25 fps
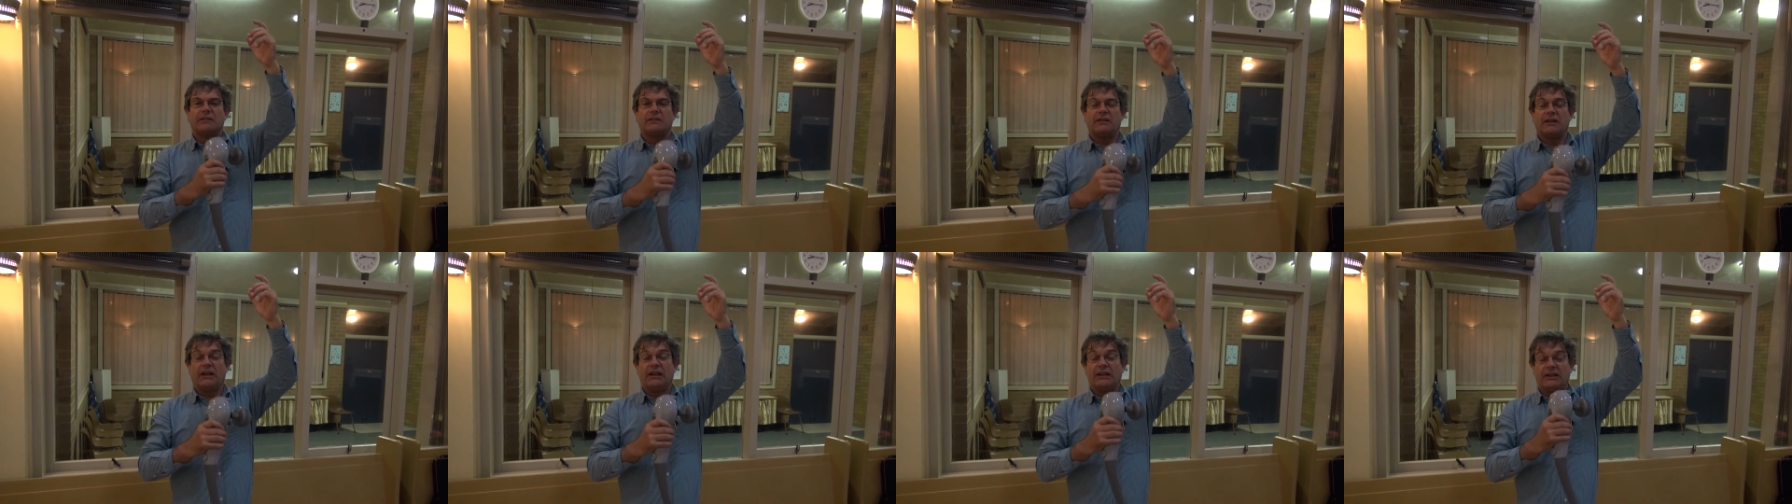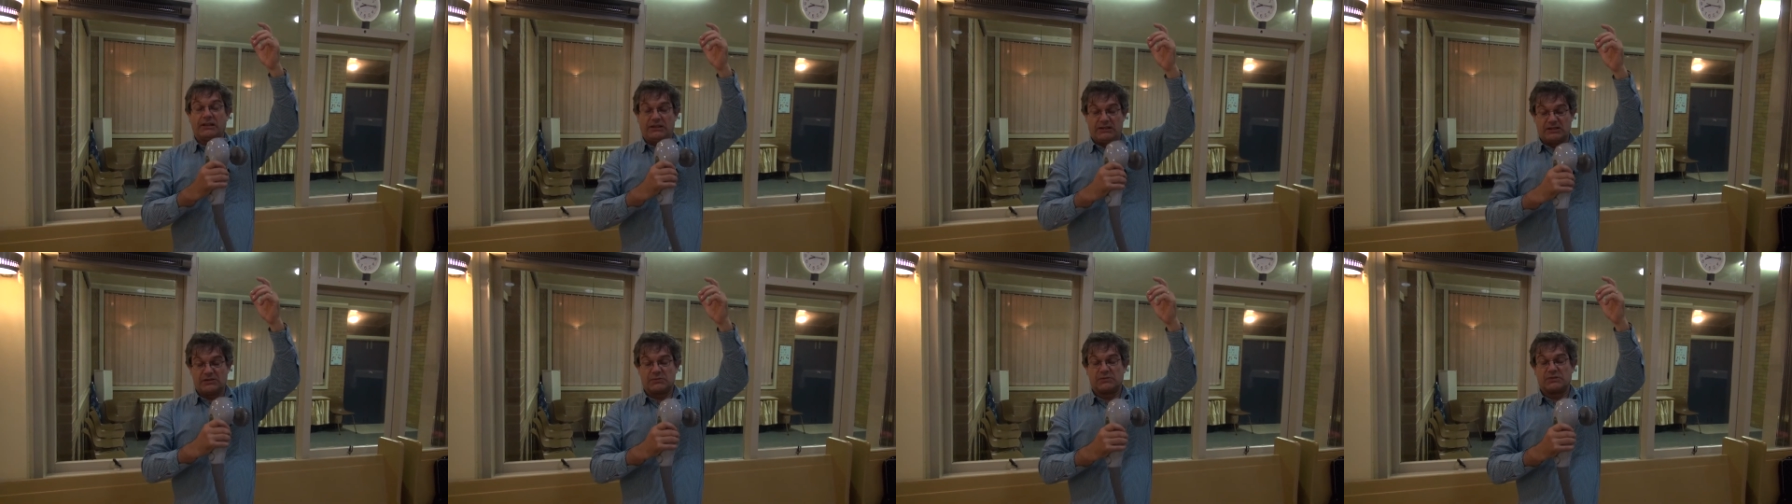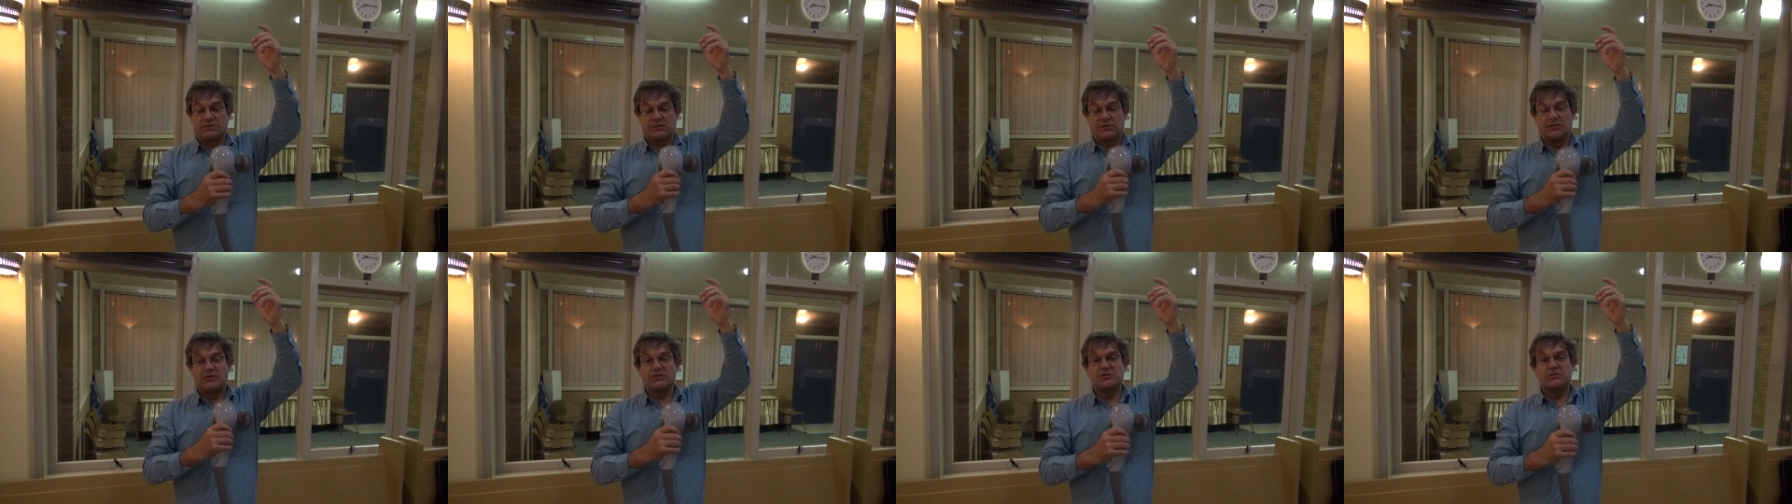and this was
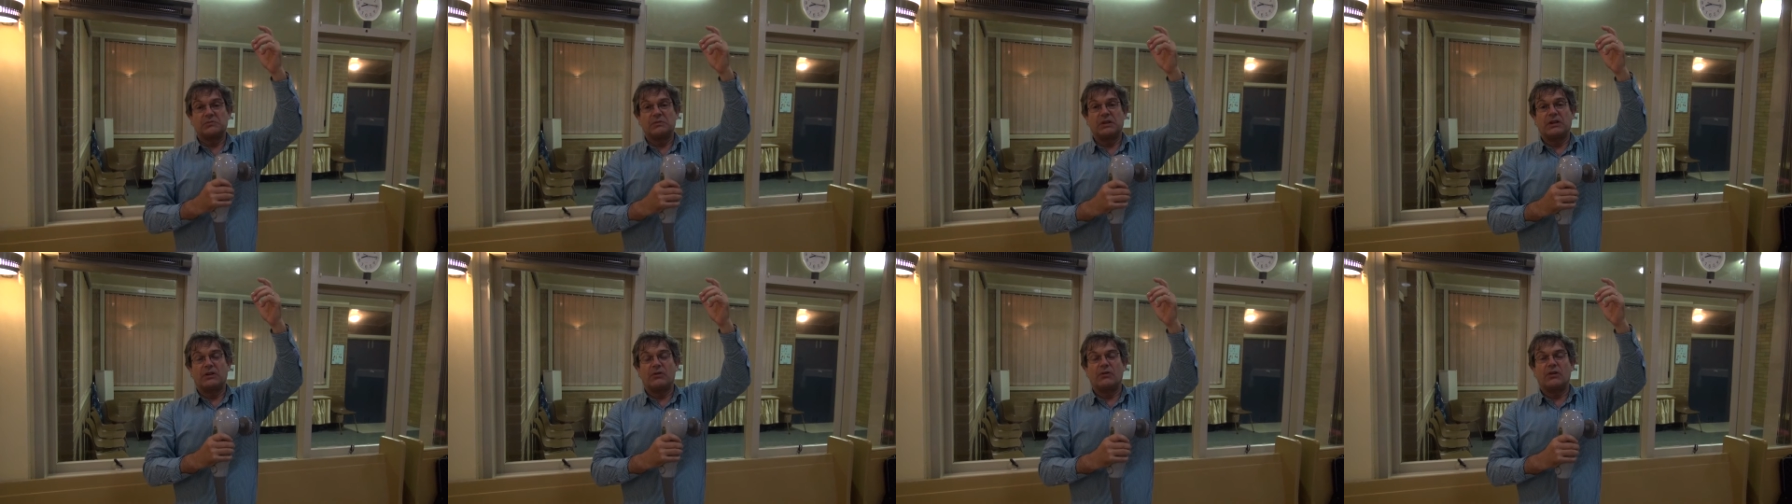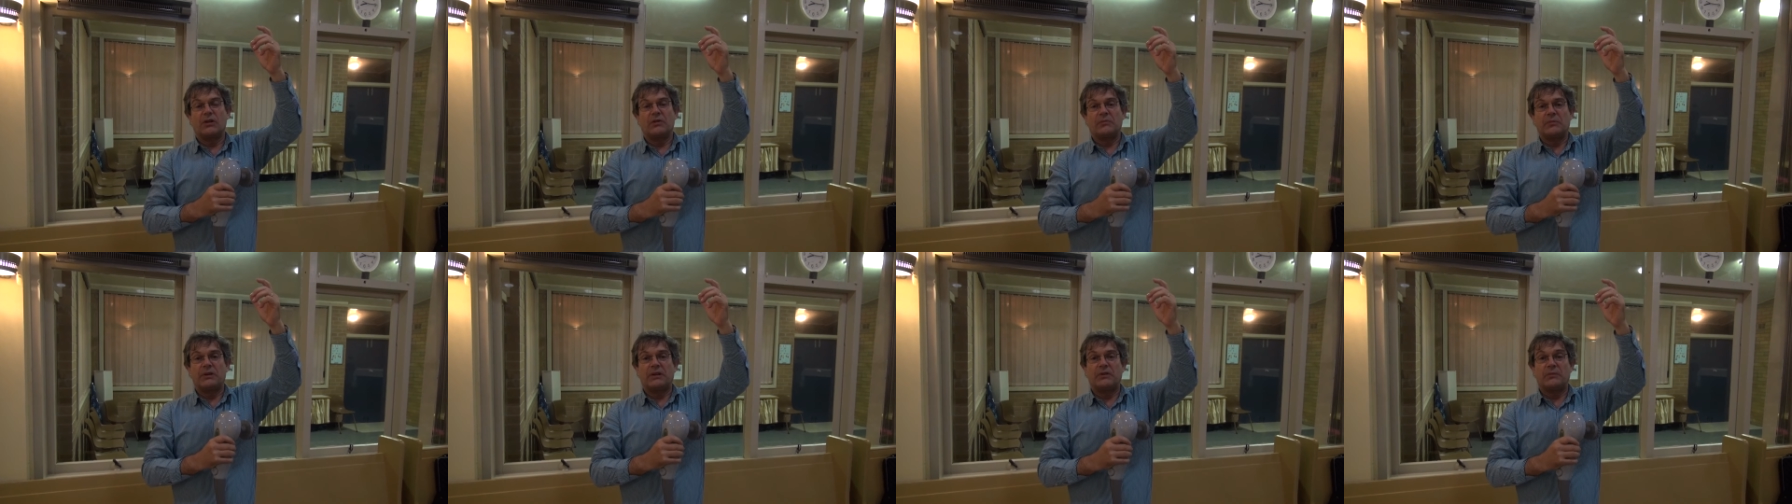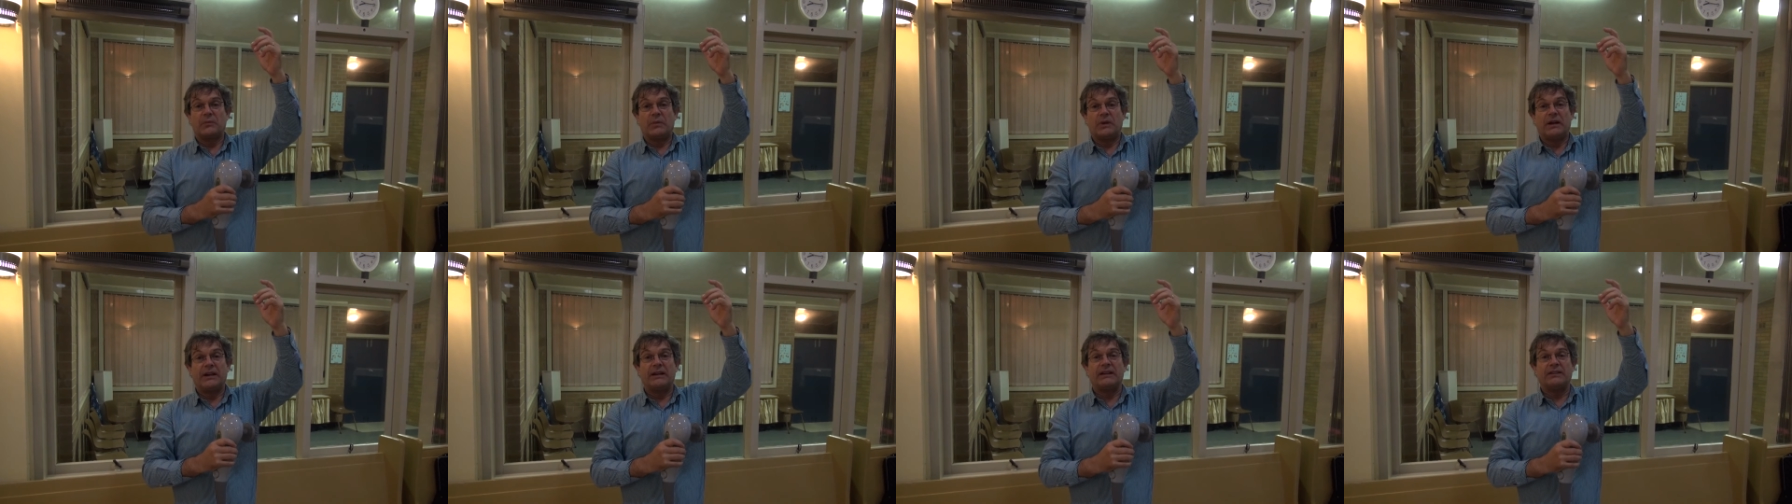causing me quite a amount
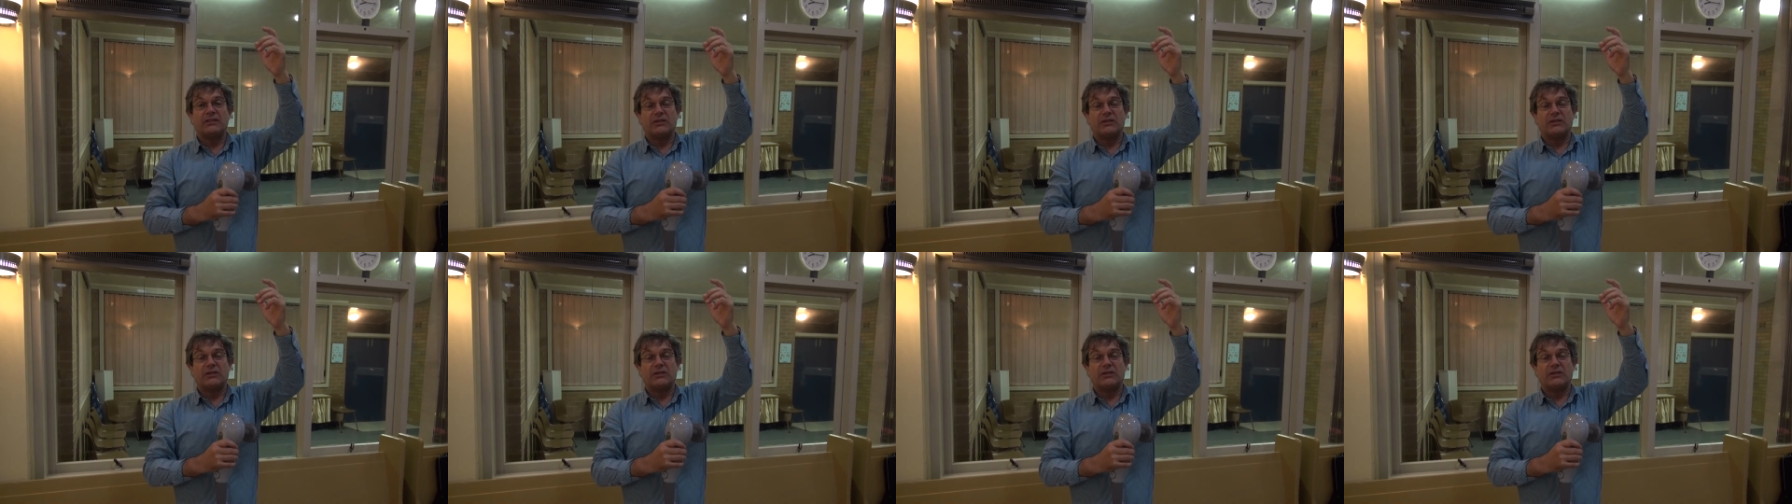of pain.